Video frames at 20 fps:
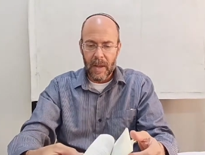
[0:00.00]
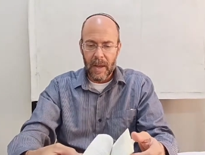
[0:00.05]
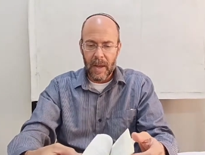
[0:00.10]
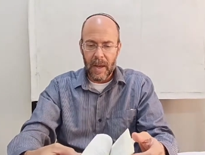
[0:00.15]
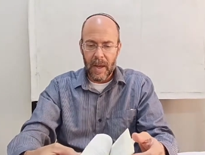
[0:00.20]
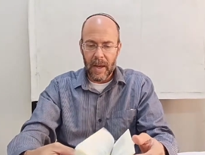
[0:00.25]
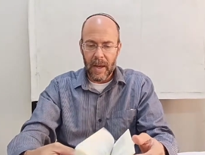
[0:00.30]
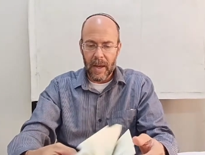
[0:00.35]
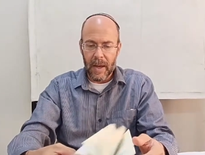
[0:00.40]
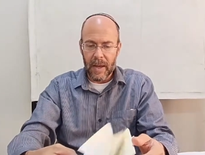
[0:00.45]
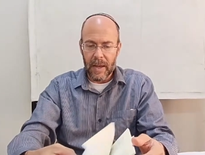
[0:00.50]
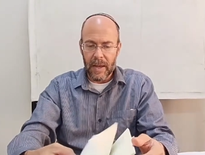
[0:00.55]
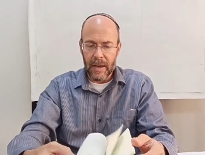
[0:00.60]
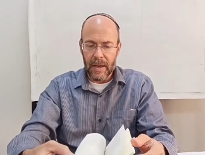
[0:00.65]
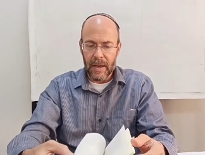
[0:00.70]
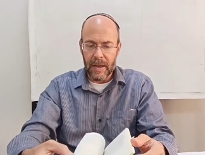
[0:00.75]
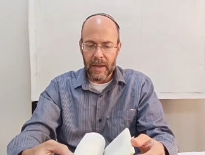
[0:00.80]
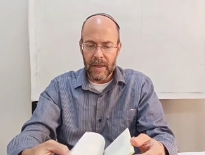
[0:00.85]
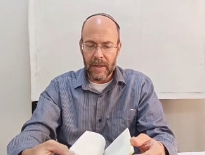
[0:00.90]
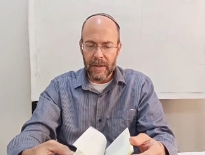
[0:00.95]

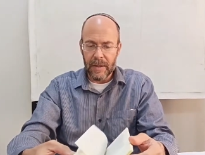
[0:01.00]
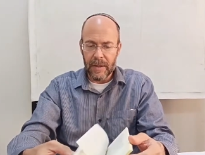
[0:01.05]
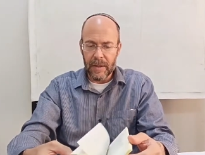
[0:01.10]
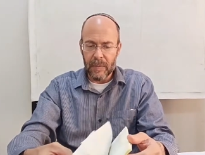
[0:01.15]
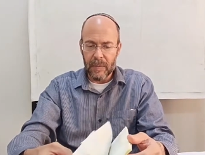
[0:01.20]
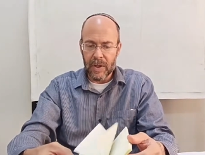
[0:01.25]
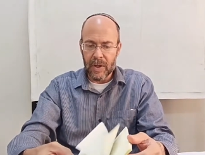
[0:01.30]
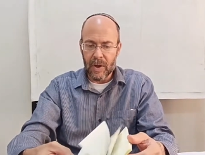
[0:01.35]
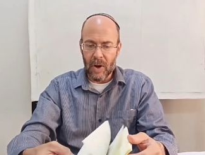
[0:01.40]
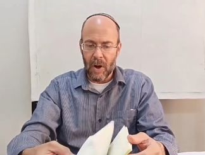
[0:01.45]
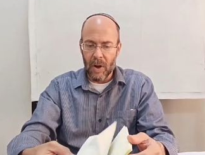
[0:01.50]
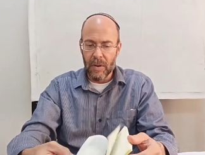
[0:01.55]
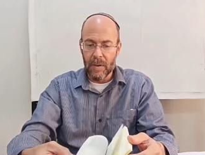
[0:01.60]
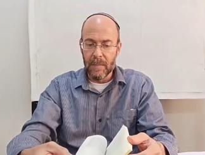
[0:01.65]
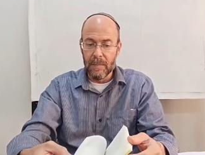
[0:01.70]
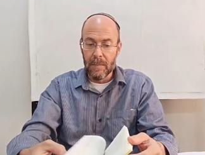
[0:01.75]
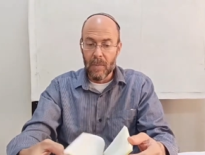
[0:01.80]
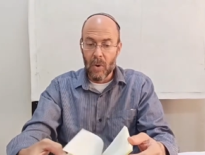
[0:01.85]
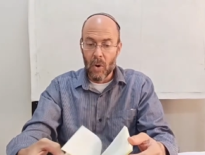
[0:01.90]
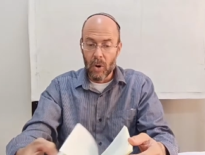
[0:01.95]
and we call
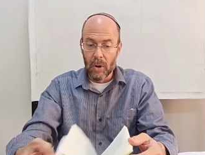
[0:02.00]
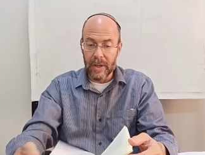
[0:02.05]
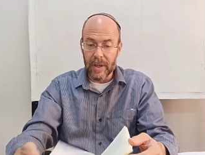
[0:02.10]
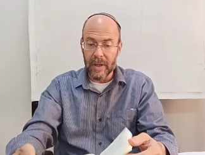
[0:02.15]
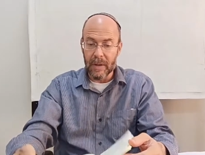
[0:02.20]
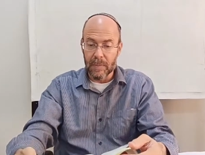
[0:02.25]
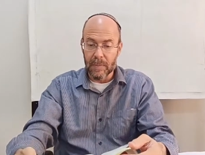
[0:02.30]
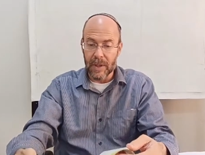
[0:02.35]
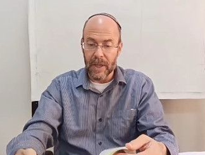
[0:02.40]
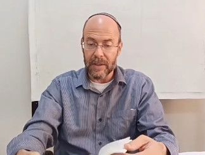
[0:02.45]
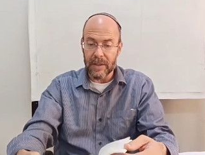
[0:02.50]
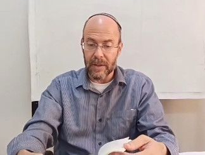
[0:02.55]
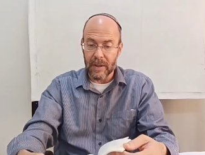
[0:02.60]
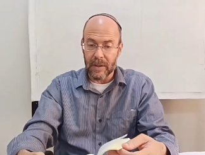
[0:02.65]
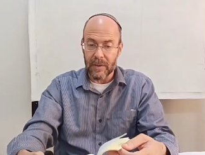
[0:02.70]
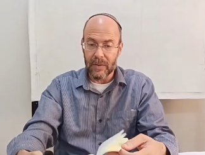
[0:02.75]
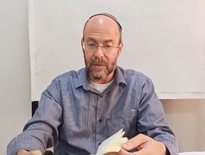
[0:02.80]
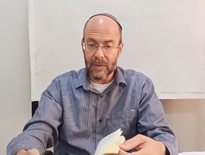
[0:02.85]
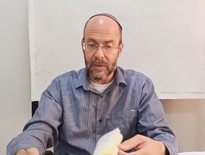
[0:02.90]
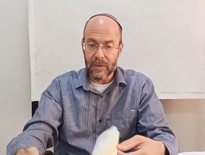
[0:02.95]
them morning
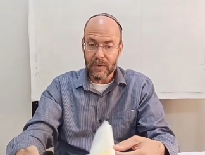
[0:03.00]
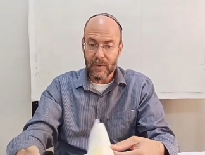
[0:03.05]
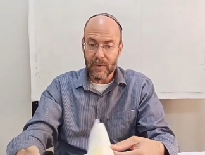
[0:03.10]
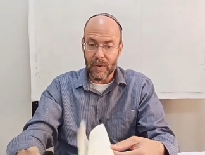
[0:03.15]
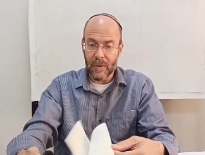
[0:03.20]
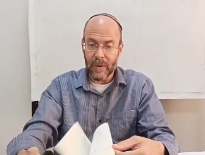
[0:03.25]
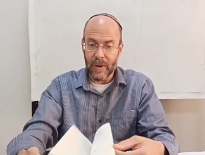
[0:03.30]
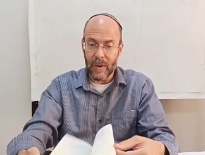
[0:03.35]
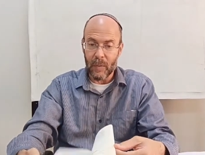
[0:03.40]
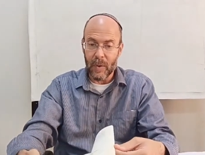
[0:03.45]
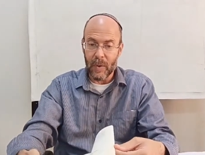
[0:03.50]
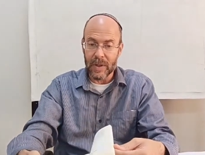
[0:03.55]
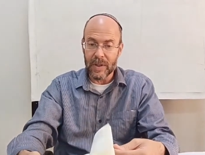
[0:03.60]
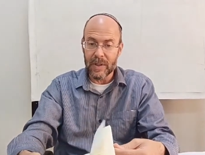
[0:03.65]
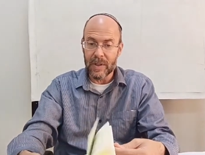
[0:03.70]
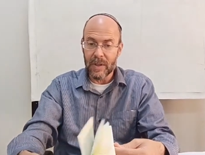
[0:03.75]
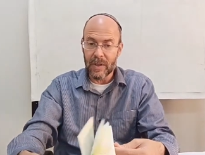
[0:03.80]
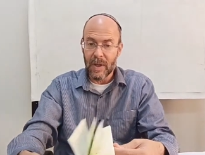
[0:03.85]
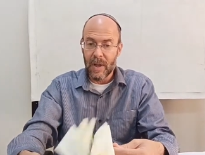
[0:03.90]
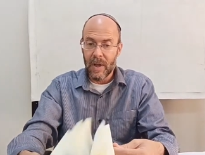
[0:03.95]
blessings. Okay,
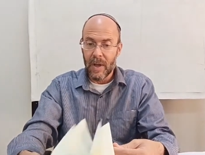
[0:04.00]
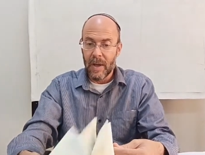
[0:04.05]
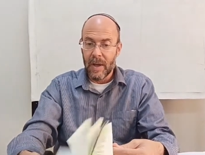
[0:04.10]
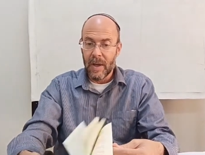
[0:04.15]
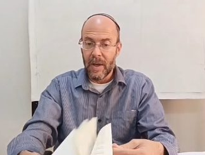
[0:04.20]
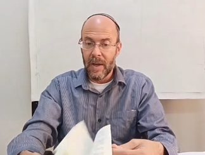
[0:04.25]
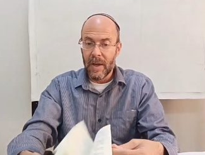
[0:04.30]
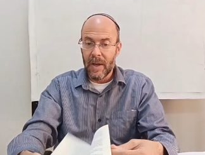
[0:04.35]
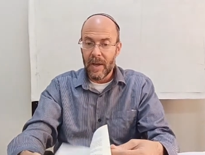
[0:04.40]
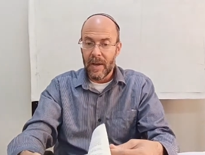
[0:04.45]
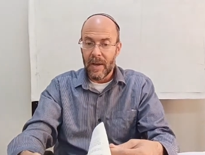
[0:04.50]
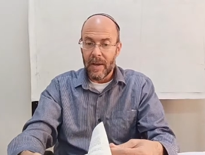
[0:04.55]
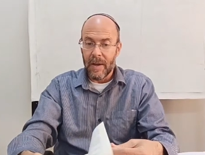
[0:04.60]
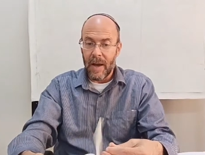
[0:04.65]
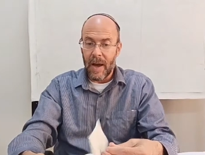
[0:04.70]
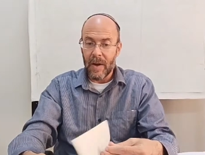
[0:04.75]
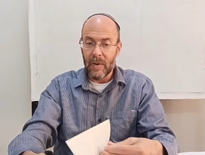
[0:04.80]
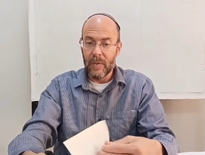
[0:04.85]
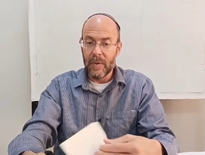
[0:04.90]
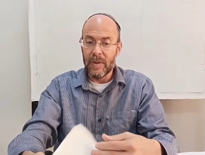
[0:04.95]

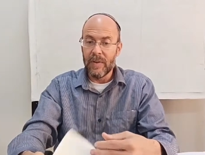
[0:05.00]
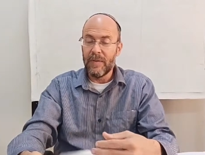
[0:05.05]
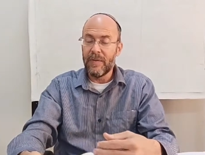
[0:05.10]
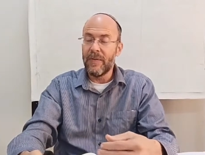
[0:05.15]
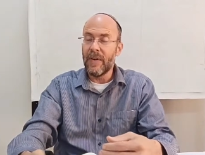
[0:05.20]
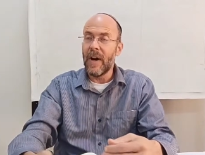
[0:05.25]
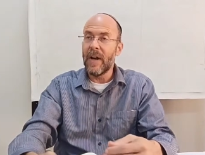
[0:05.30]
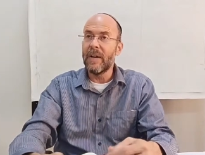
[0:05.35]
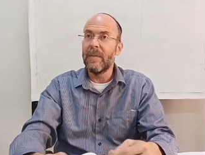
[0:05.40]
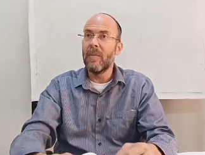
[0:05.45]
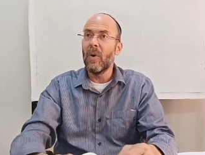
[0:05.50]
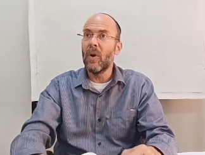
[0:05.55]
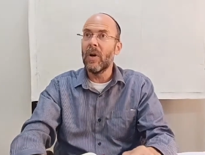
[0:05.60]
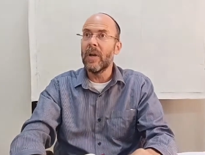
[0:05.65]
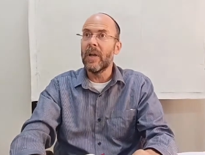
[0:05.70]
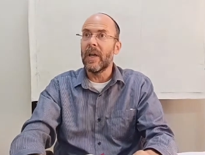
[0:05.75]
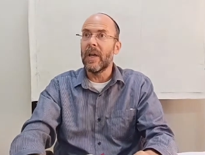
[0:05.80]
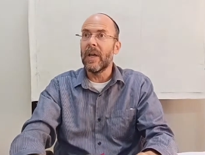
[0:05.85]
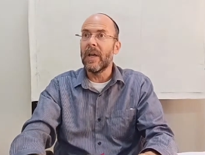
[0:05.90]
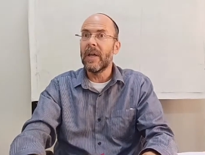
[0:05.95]
how do we define
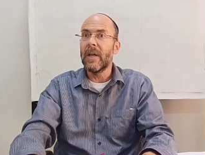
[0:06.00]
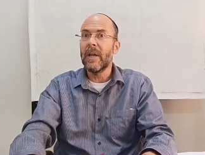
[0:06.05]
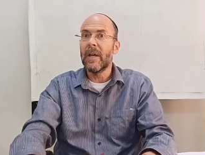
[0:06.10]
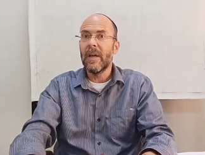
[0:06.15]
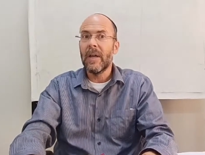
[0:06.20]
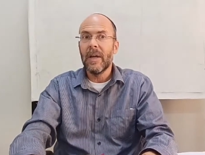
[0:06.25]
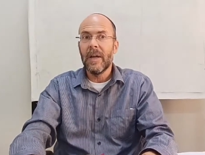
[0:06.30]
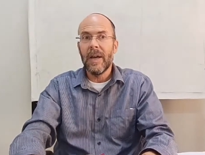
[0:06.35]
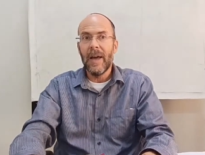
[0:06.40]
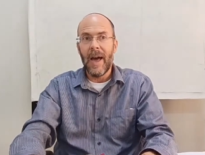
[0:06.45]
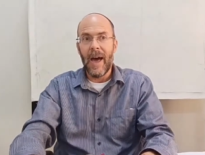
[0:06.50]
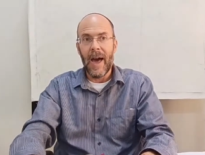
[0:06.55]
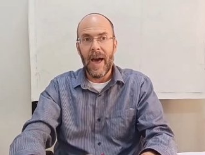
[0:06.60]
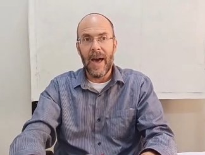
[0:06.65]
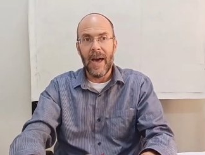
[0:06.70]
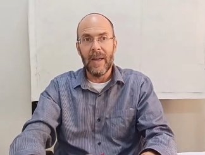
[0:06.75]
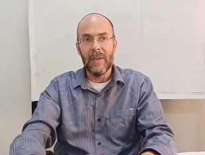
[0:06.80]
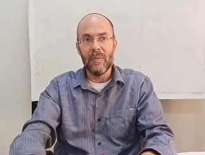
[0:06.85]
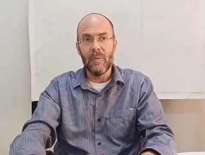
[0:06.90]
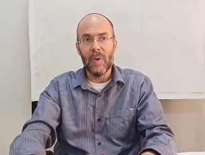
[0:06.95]
morning?
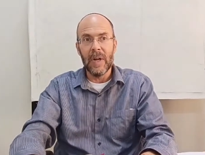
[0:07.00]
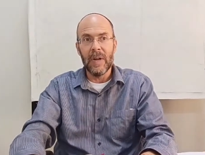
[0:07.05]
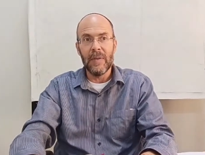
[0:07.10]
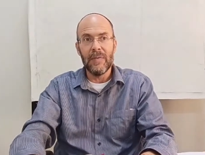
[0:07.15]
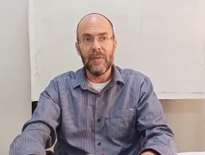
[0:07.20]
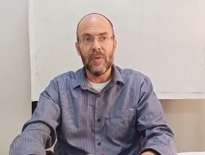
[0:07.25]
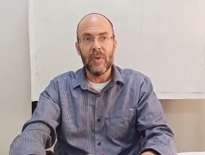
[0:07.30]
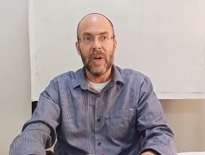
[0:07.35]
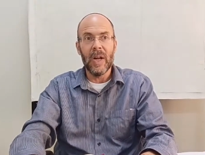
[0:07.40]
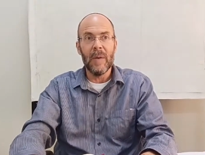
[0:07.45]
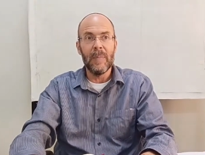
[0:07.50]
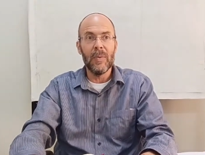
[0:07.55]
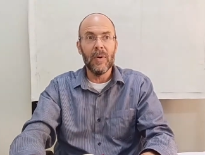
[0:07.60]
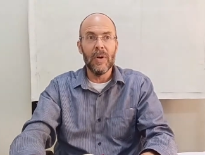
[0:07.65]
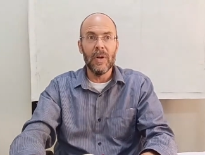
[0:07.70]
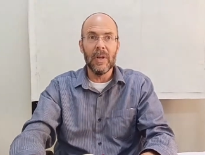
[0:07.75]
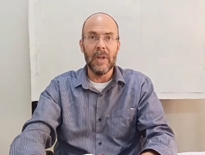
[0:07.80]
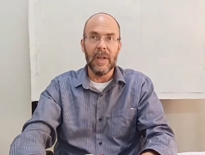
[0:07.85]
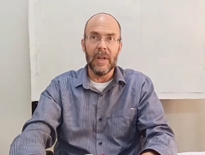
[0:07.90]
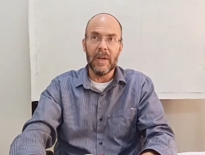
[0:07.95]
And what if you get up
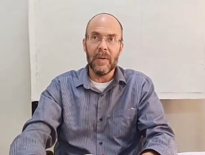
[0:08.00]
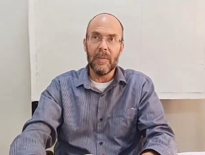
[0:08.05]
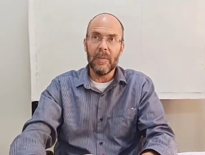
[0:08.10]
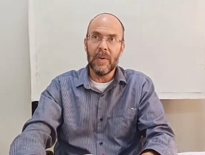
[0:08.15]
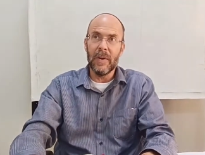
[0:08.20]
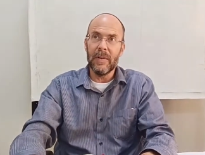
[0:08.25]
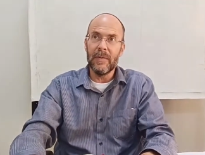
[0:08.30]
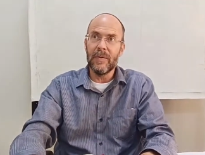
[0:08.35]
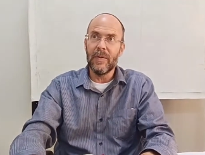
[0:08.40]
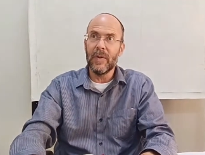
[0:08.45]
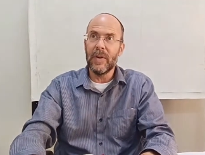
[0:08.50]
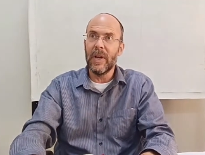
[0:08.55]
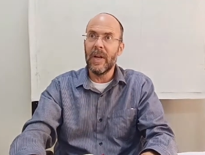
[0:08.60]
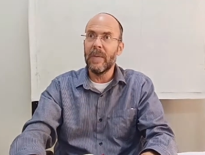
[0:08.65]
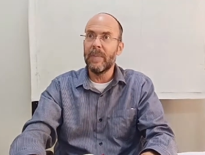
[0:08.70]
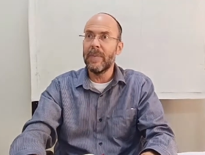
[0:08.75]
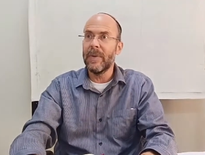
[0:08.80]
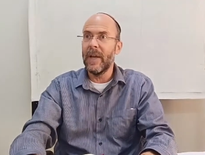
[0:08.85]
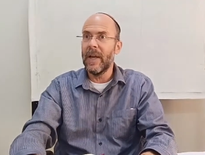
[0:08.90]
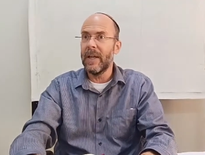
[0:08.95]
early? What if you get
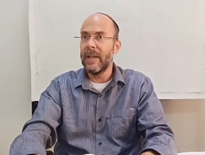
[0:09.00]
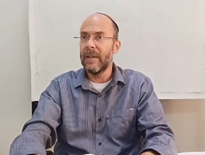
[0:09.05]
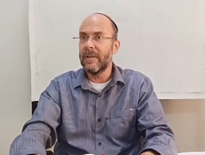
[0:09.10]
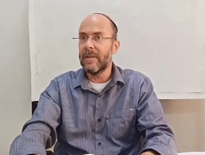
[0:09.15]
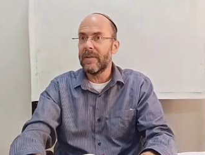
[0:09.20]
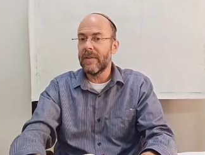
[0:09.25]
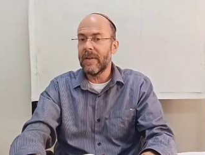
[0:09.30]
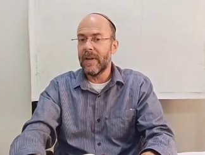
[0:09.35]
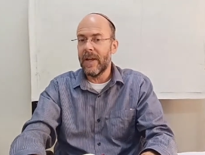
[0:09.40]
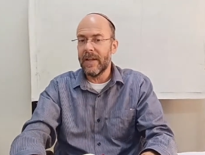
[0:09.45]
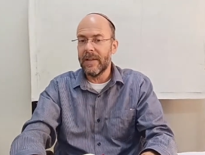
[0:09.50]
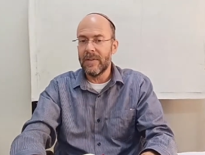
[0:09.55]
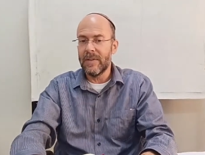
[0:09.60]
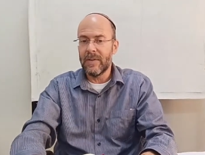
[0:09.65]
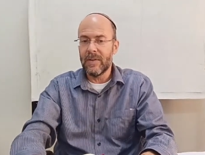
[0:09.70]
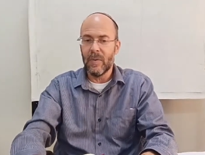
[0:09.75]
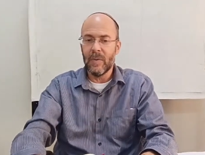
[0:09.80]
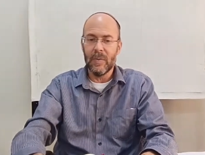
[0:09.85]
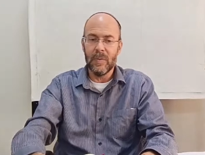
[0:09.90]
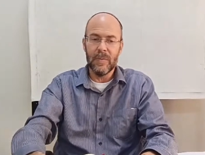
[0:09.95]
up late? And
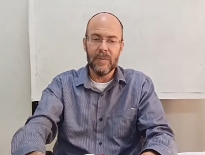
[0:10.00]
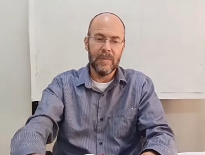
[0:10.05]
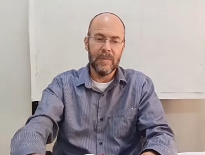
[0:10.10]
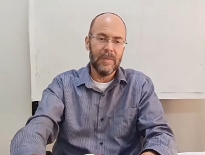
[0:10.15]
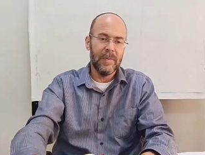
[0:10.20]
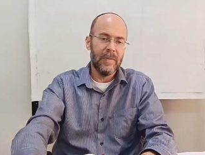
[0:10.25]
so